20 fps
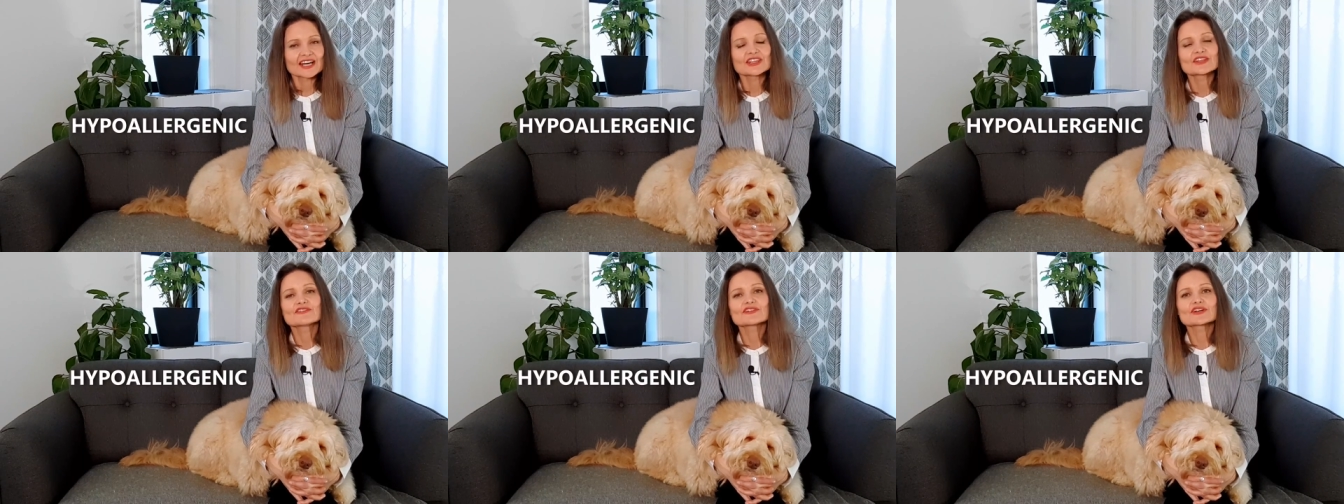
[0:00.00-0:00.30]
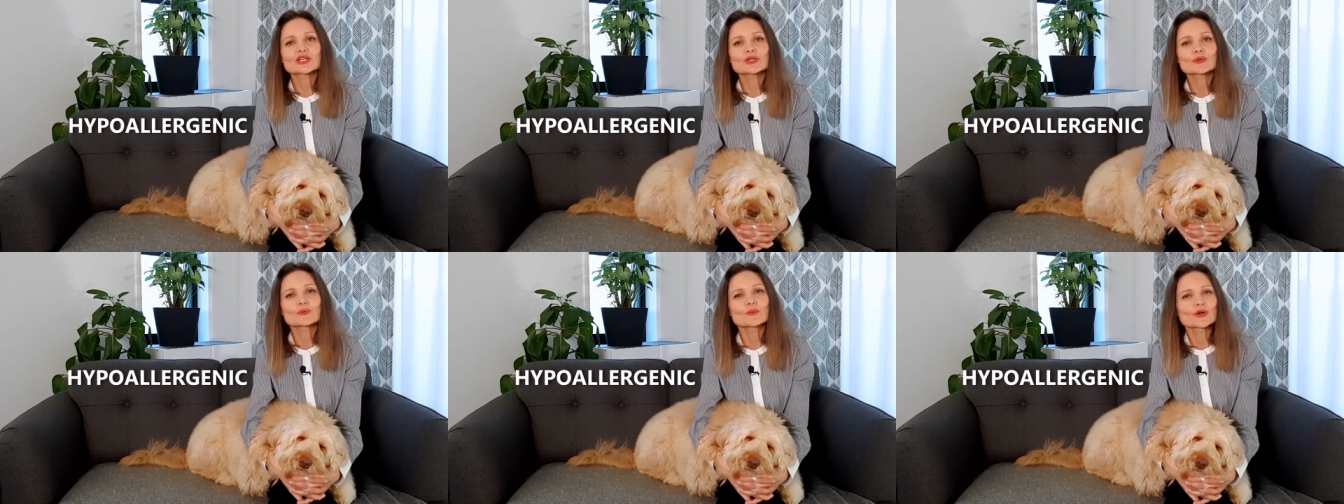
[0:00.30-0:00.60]
The
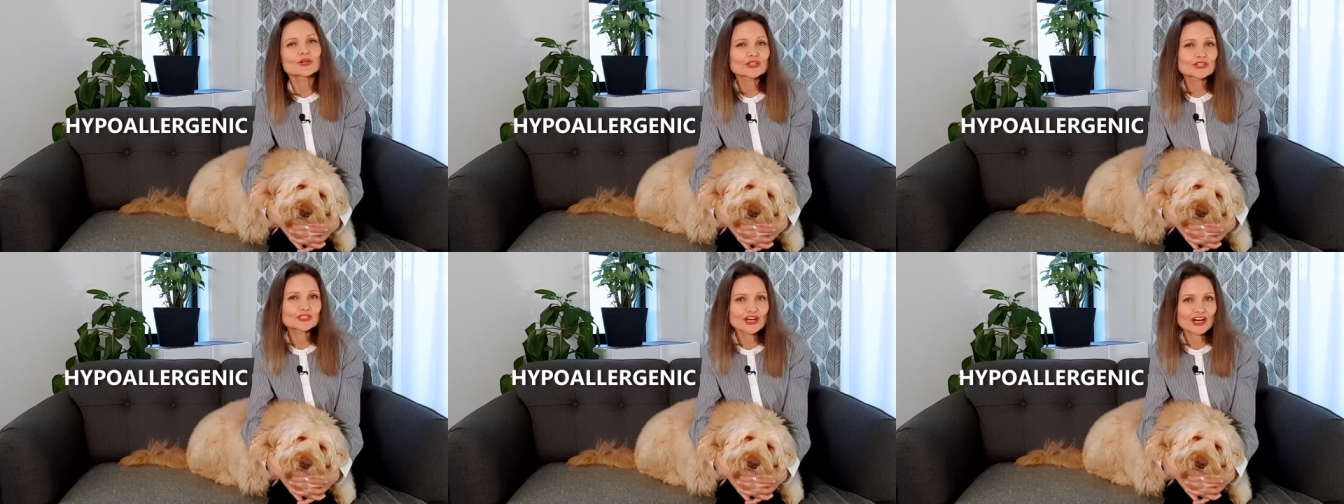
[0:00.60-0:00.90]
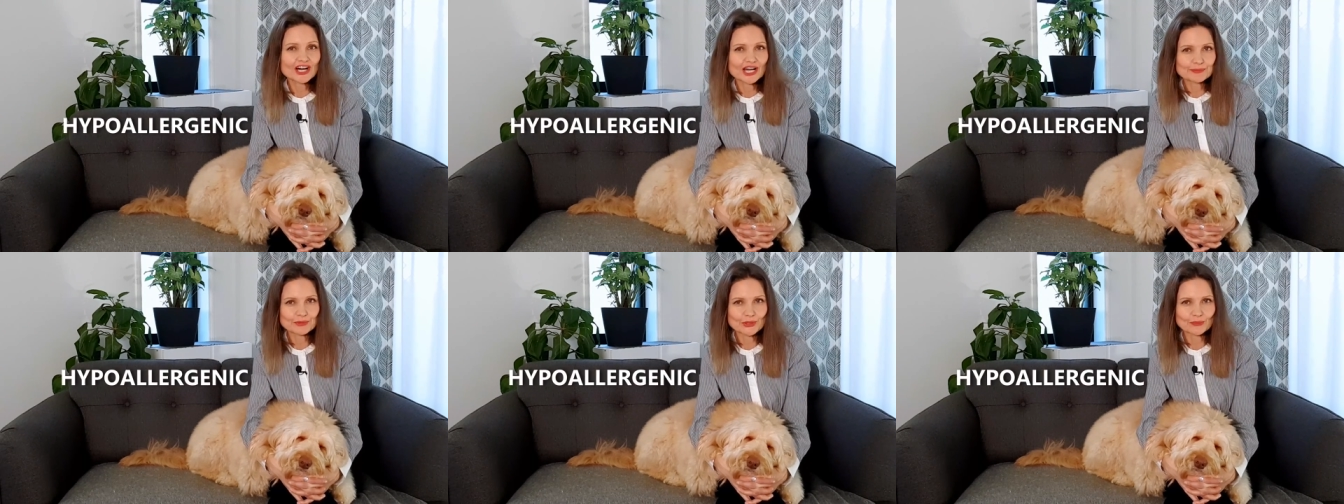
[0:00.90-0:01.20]
very word
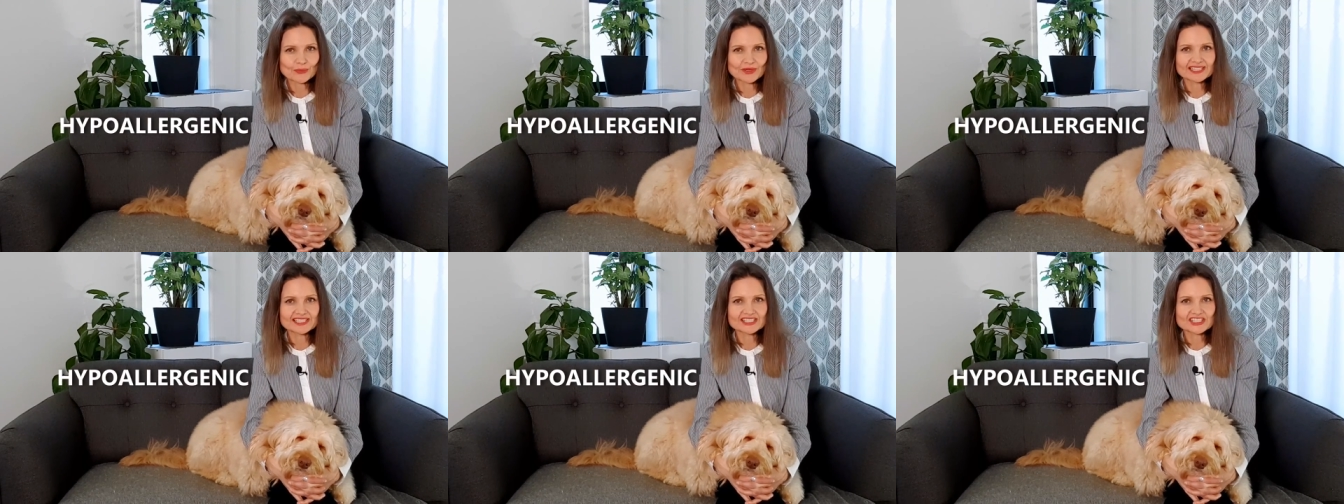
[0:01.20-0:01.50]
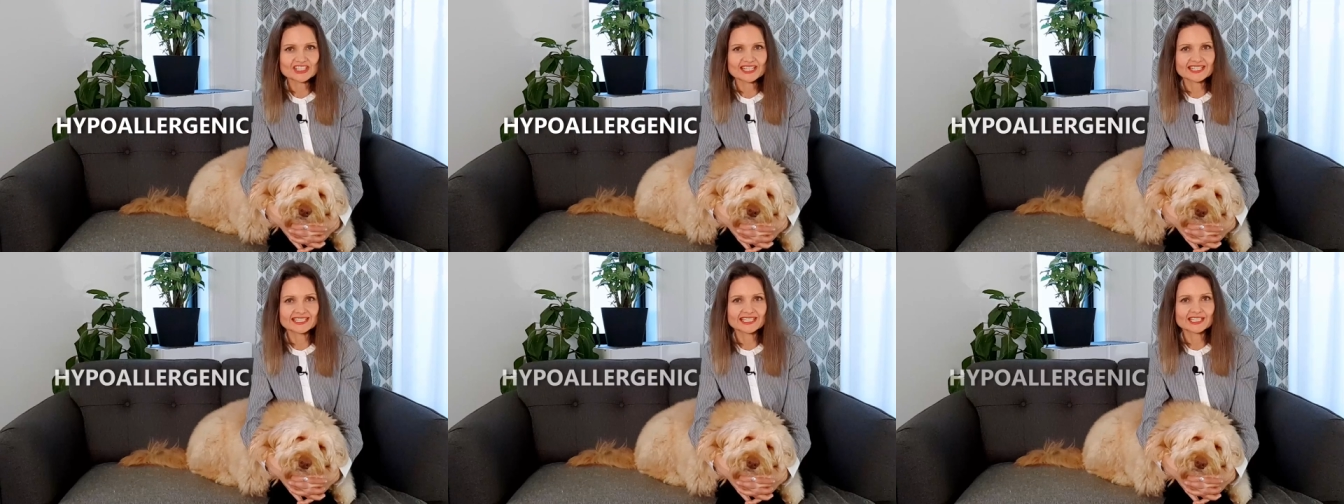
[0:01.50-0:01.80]

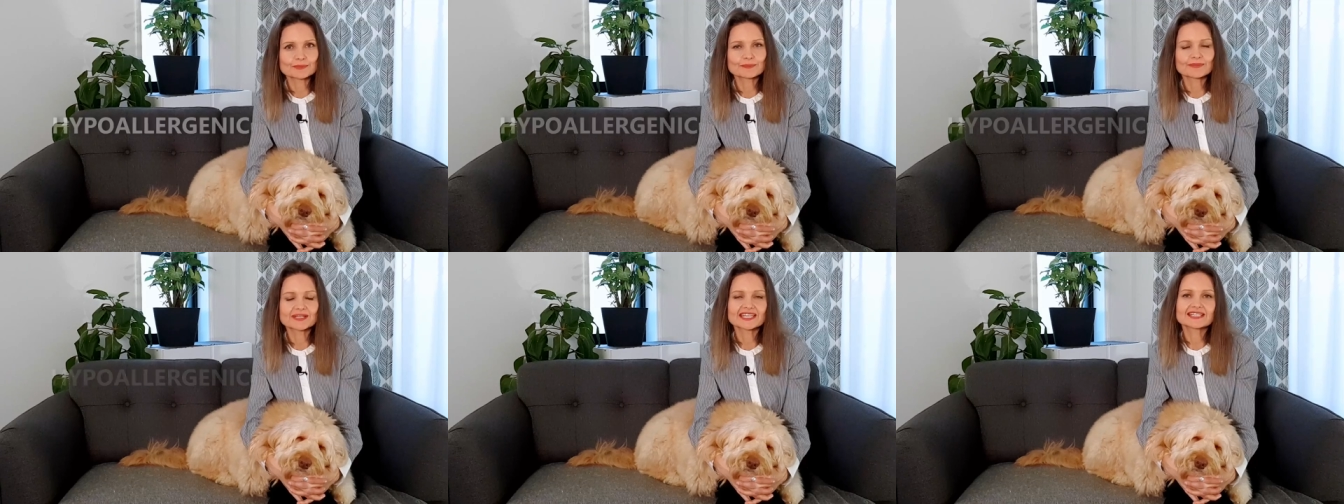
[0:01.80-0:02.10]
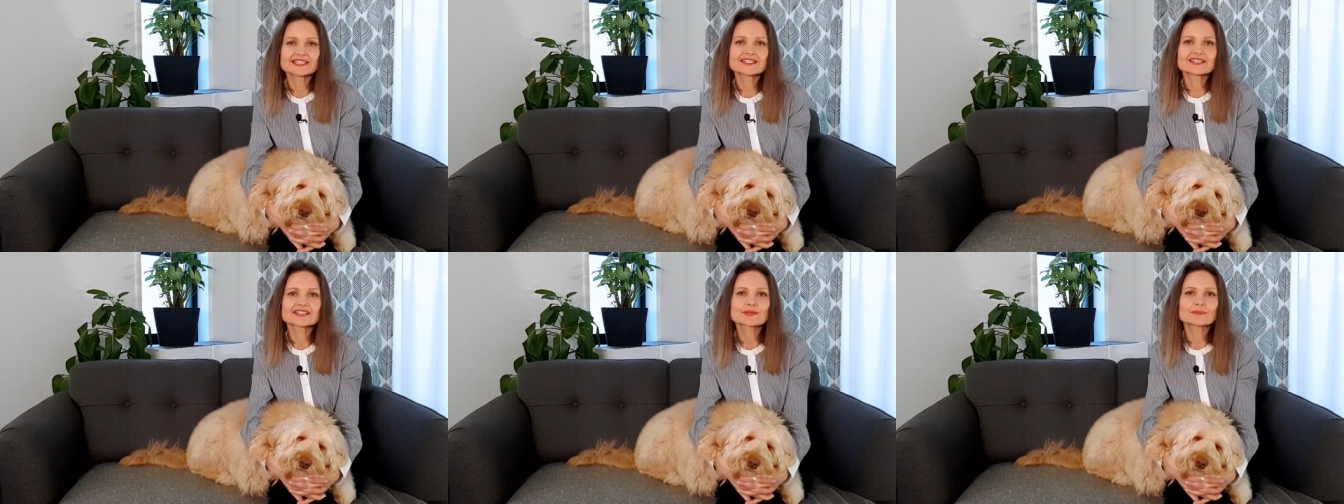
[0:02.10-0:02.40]
hypoallergenic
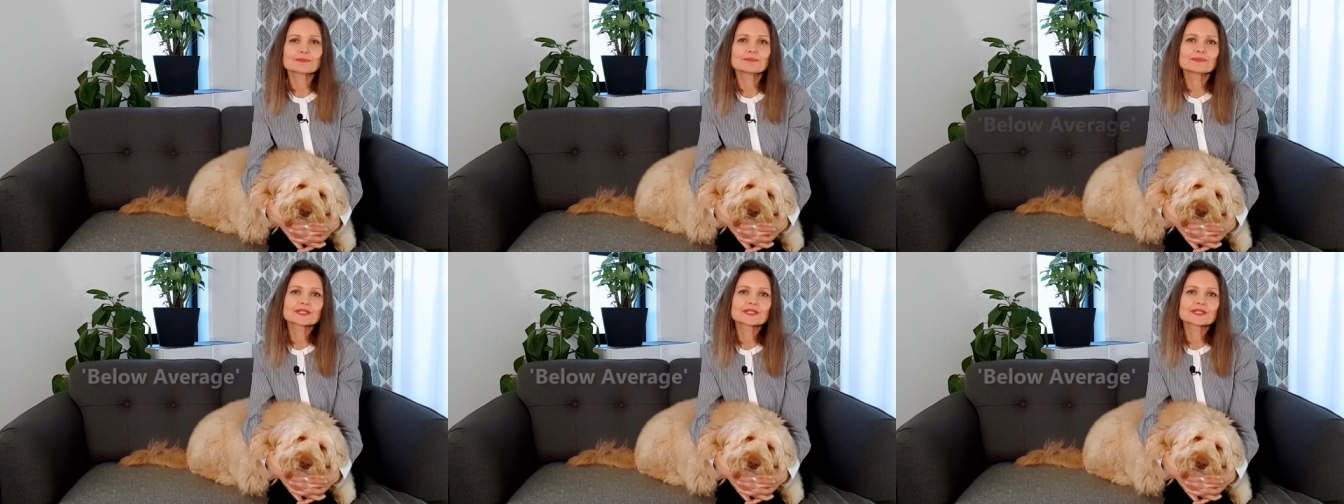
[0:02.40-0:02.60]
means